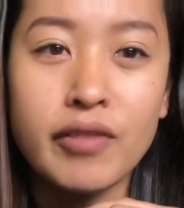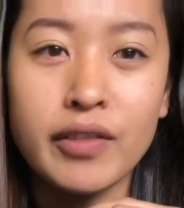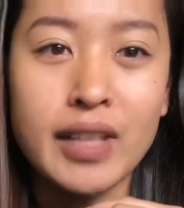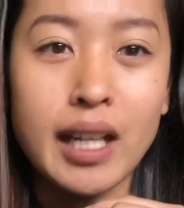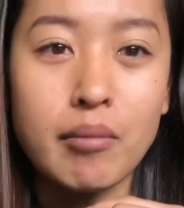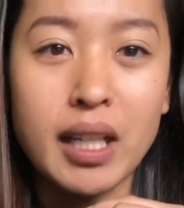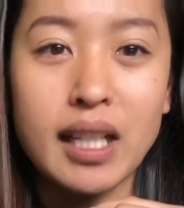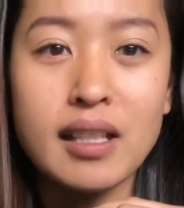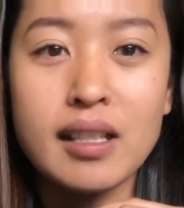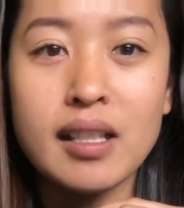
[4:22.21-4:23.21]
15
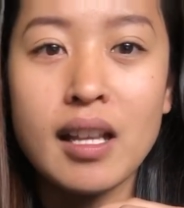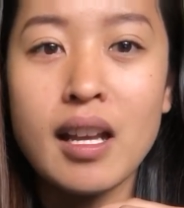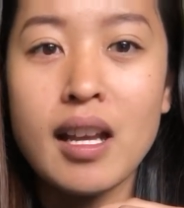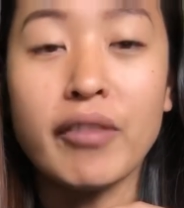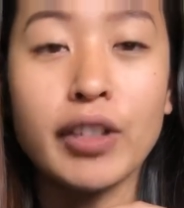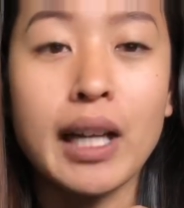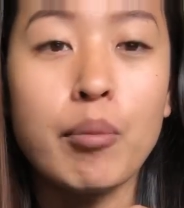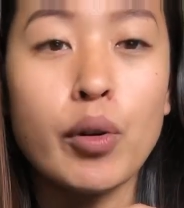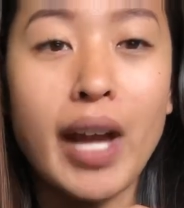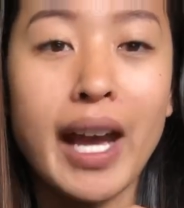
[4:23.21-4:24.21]
minutes every
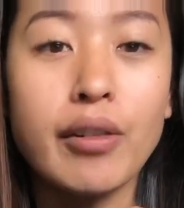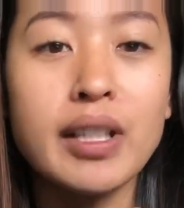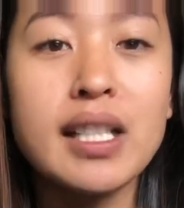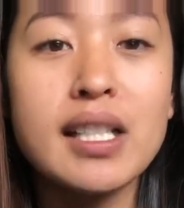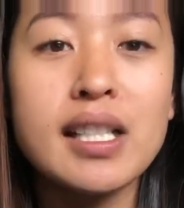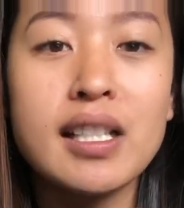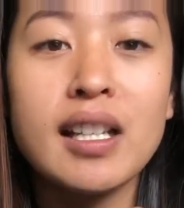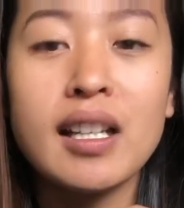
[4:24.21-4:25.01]
couple hours,